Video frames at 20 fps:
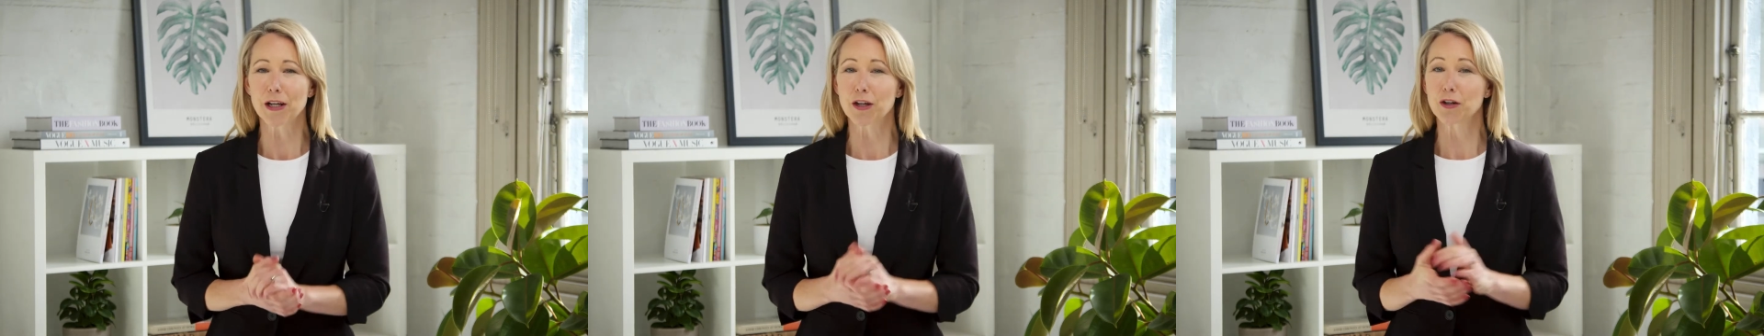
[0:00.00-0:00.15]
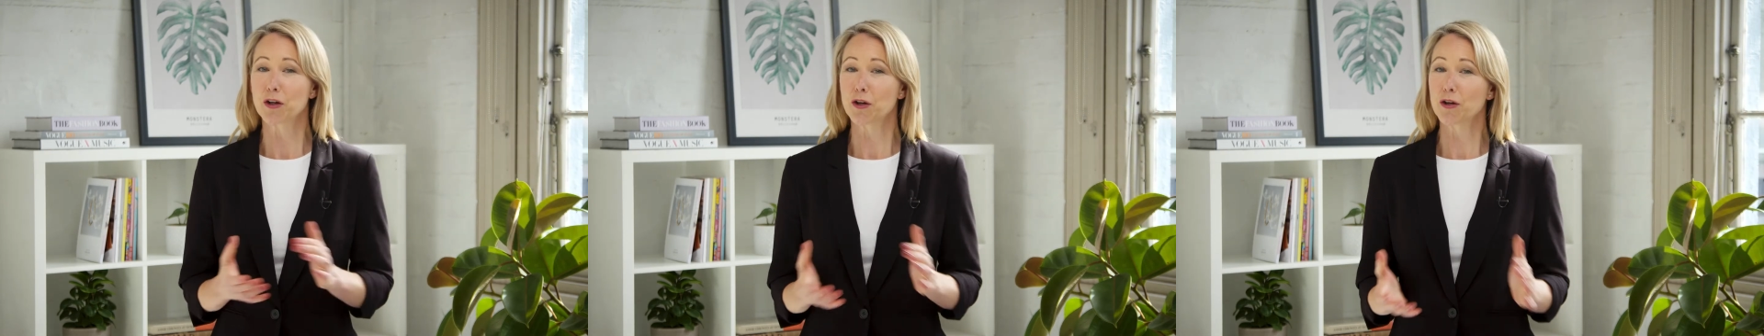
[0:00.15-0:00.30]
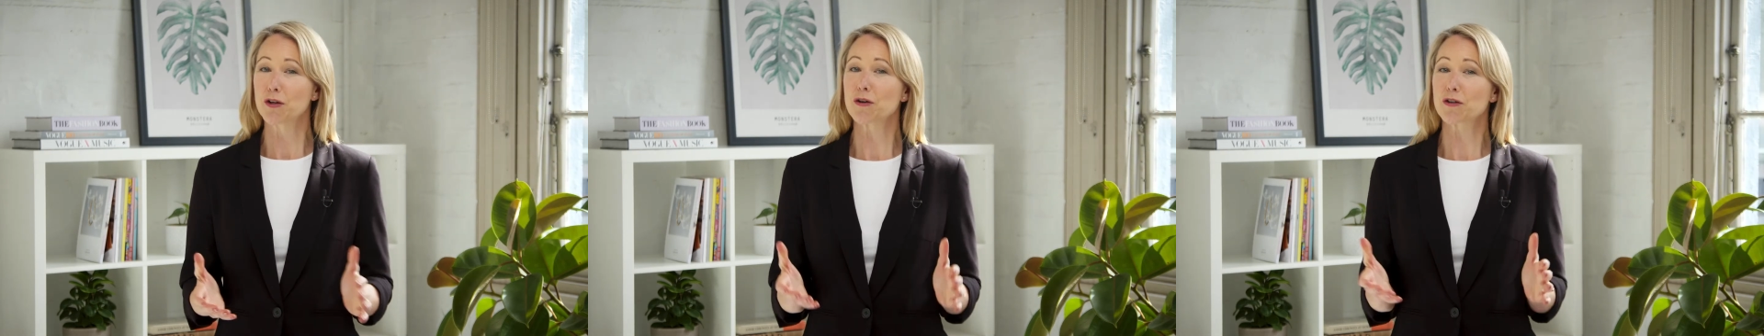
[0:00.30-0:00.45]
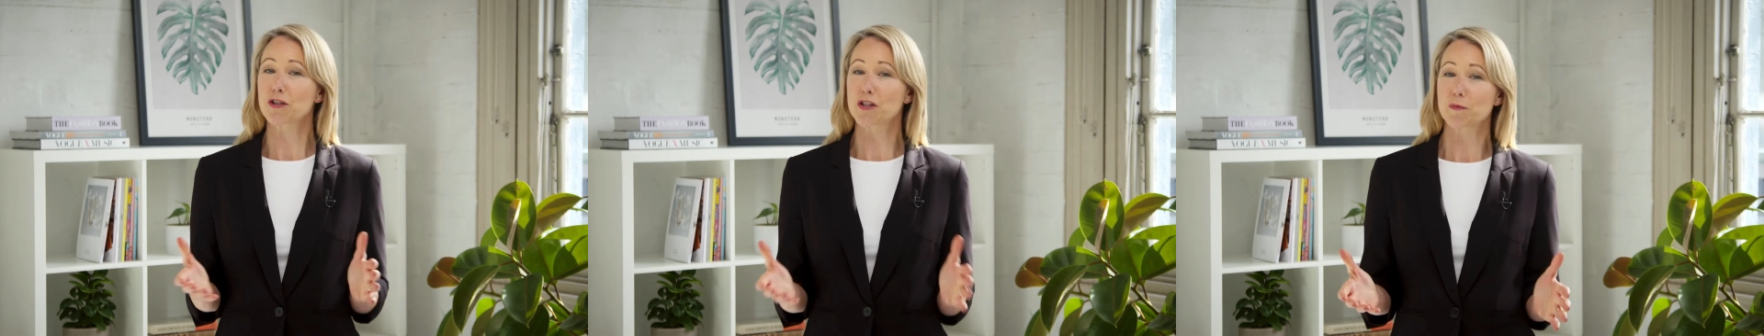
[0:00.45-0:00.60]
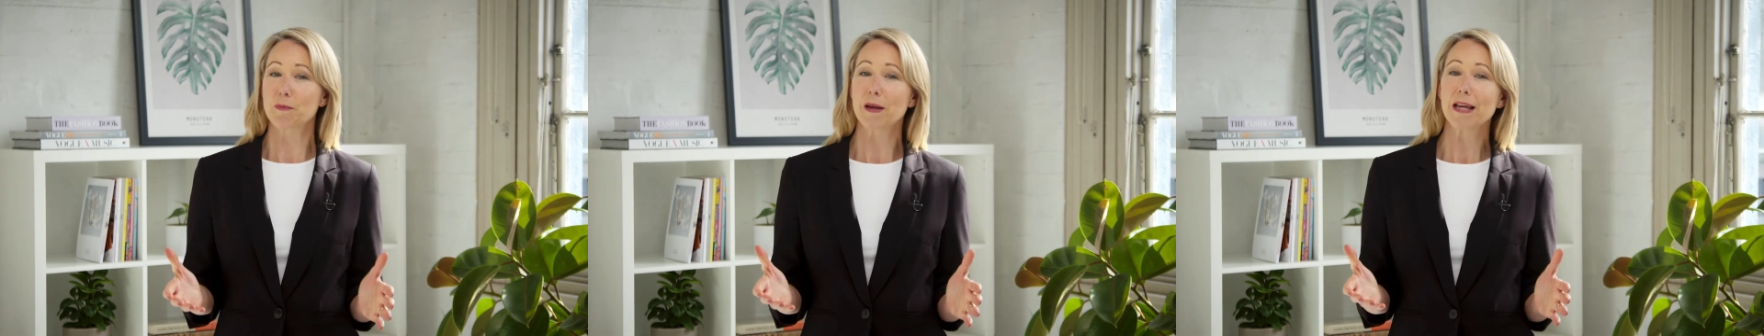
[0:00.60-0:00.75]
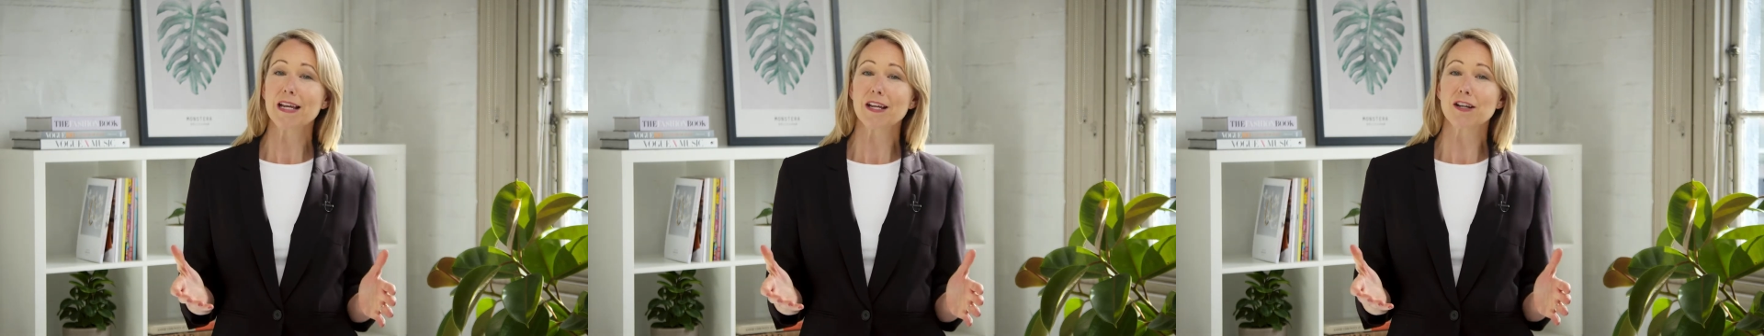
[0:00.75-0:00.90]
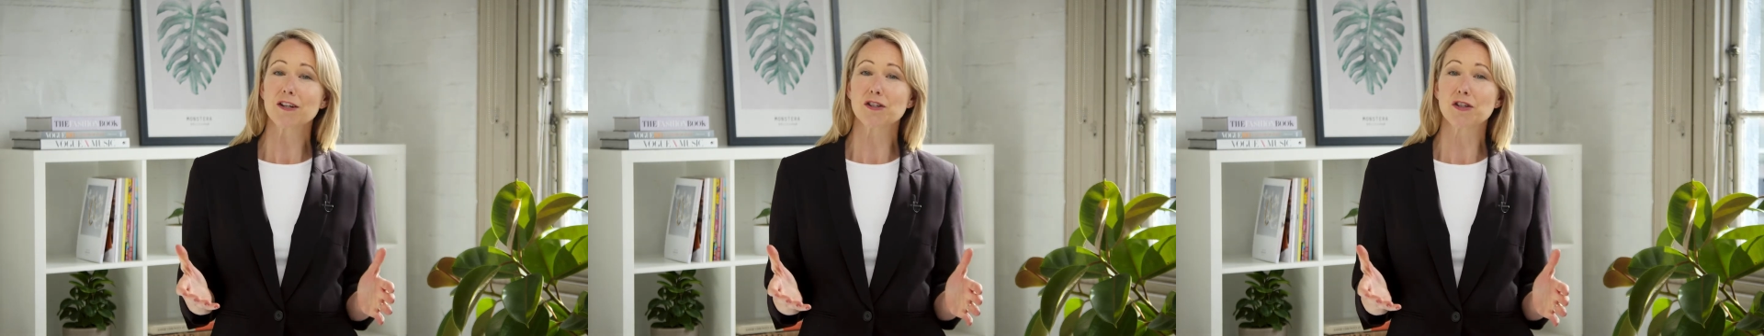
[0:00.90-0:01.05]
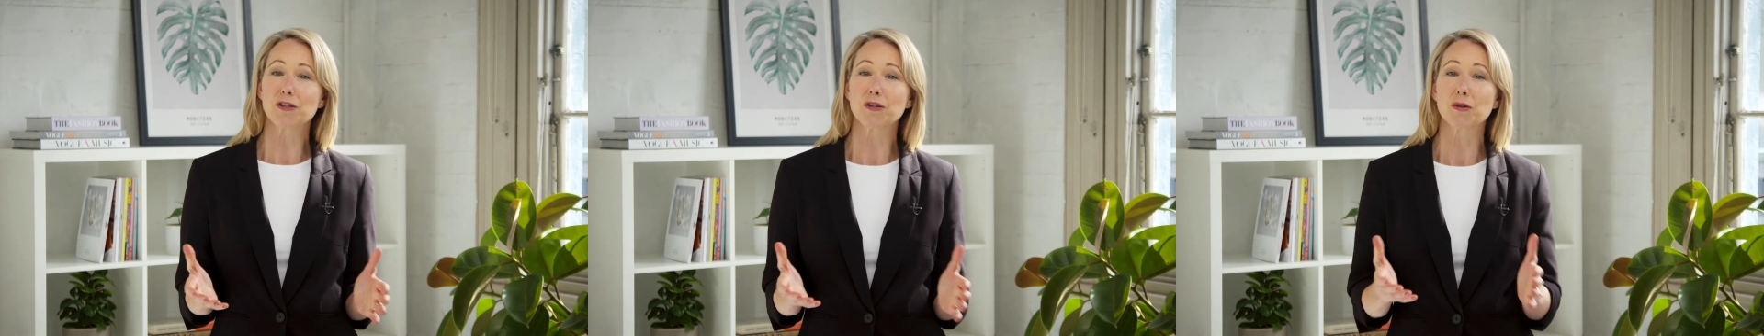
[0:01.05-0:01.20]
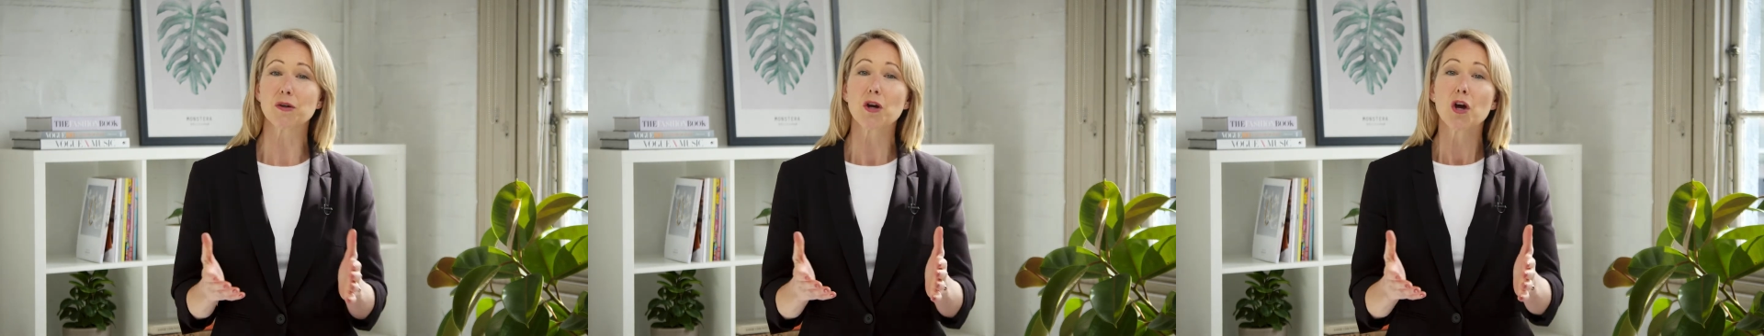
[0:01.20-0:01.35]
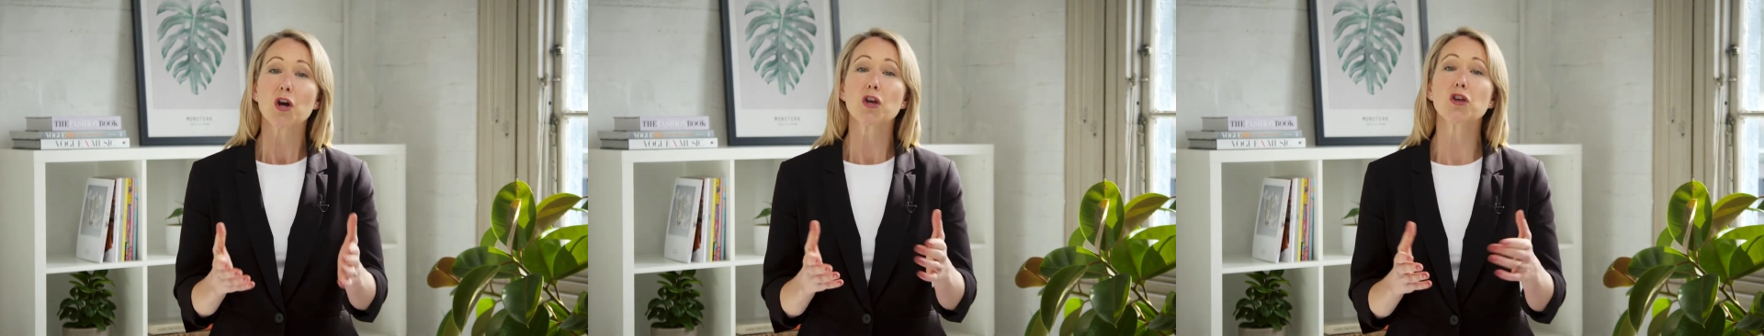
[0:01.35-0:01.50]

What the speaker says: and who you're speaking to,